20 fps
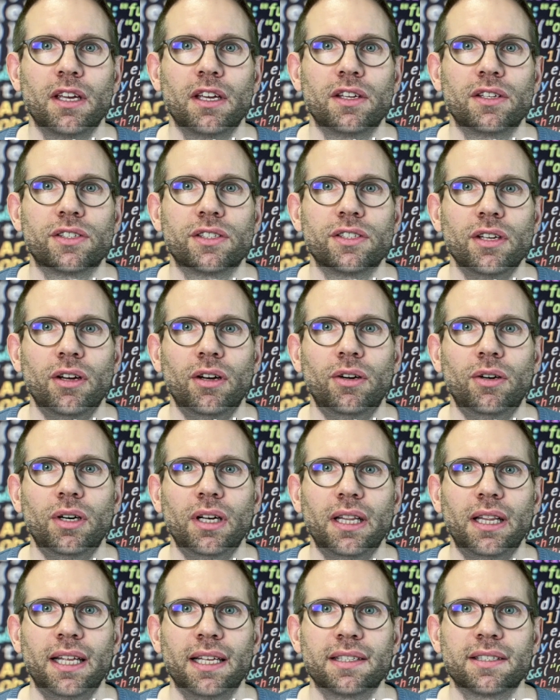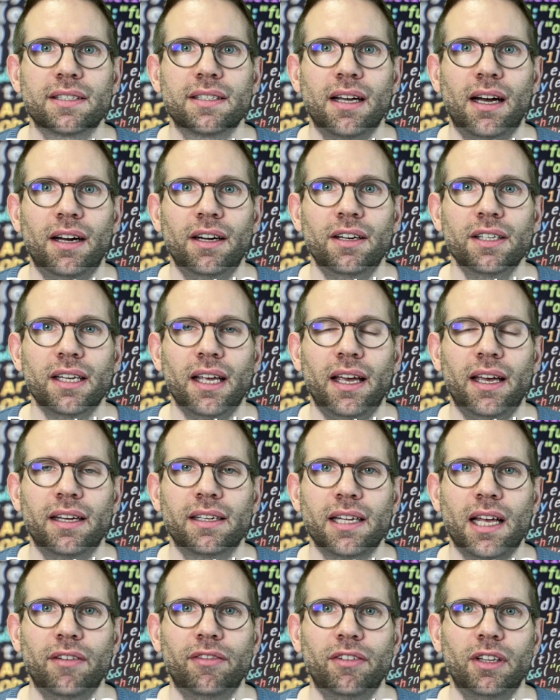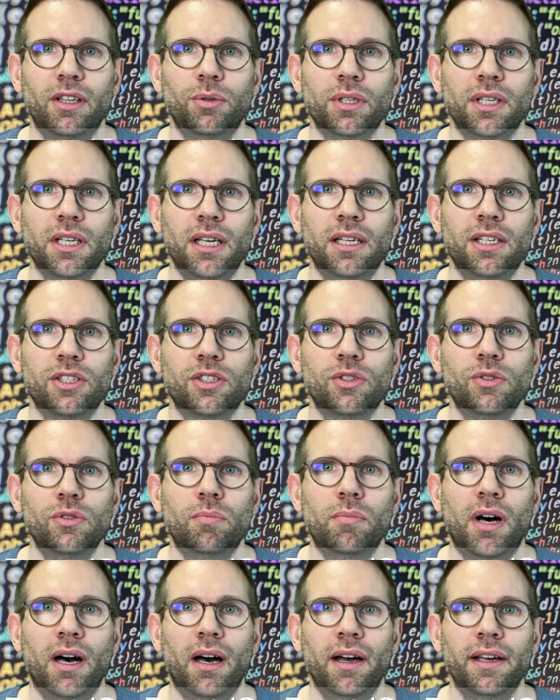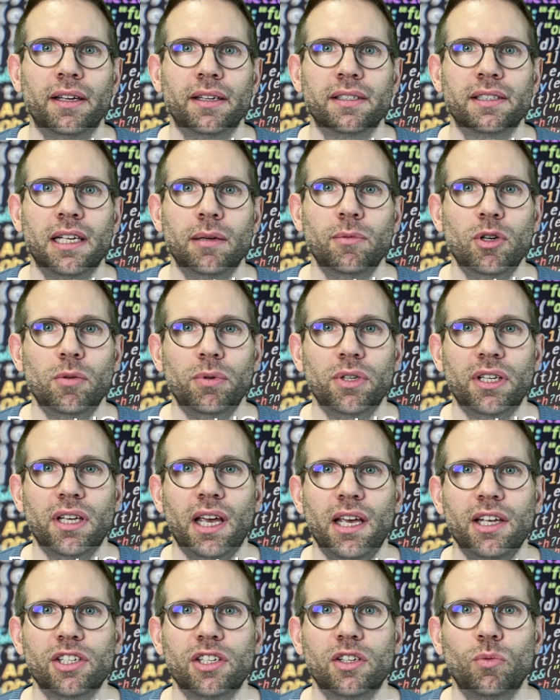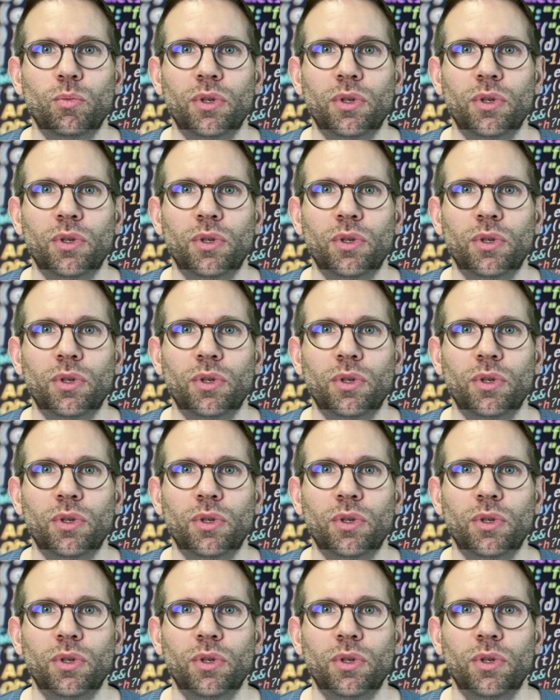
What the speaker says: So let's start and have a look into my demo application,